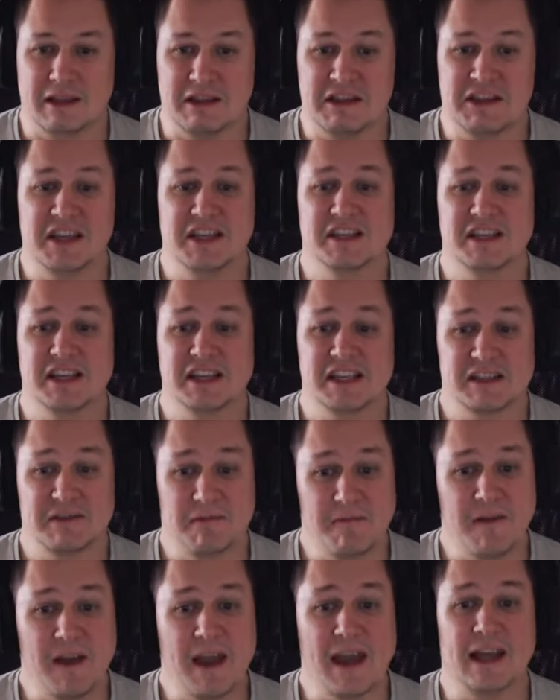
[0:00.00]
this is
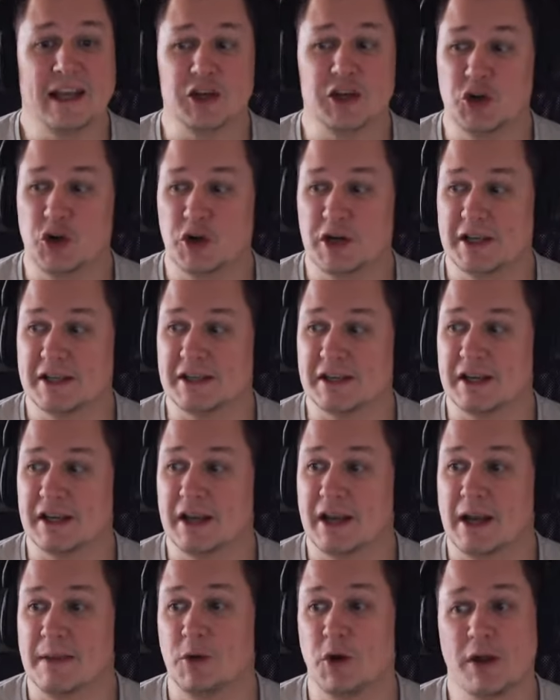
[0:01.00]
fairly noisy.
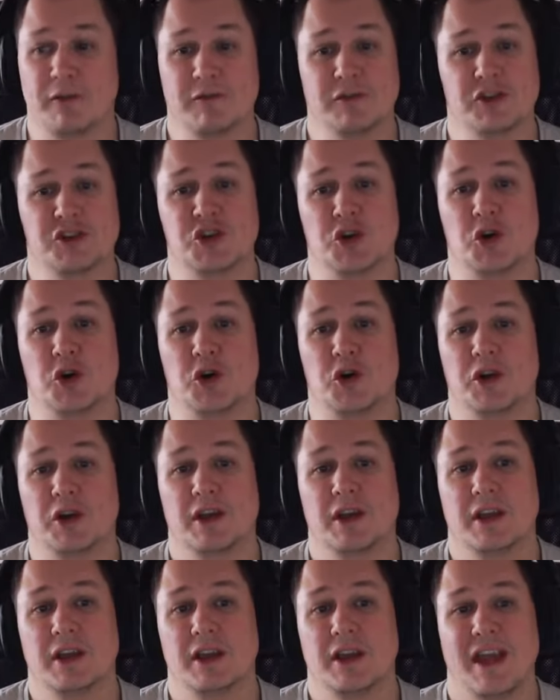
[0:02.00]
I'm not even sure
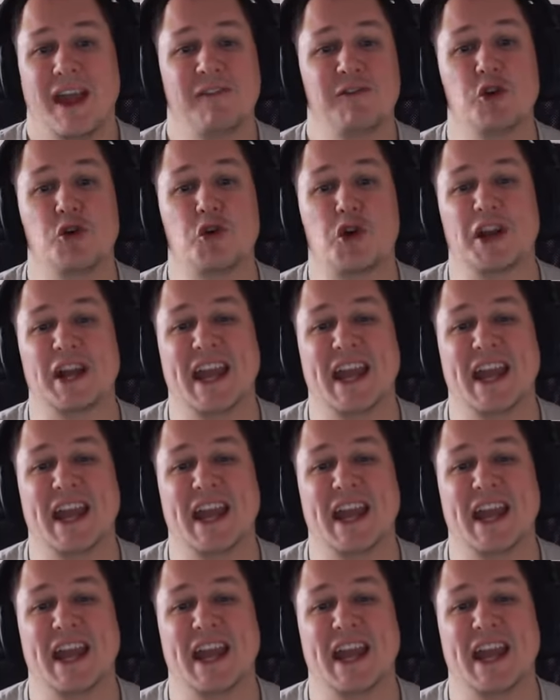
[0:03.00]
if you can